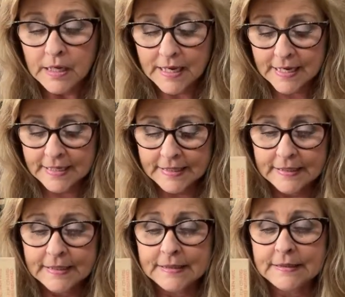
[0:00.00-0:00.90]
It
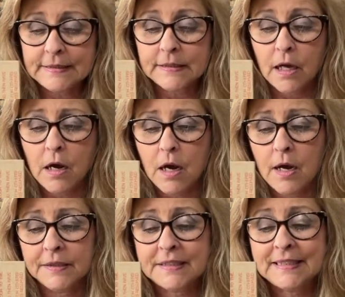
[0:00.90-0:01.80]
is
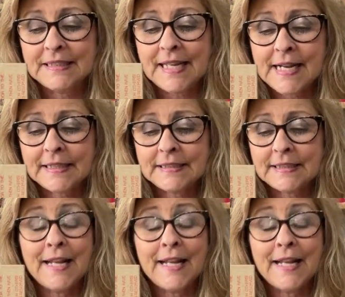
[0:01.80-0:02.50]
uh, six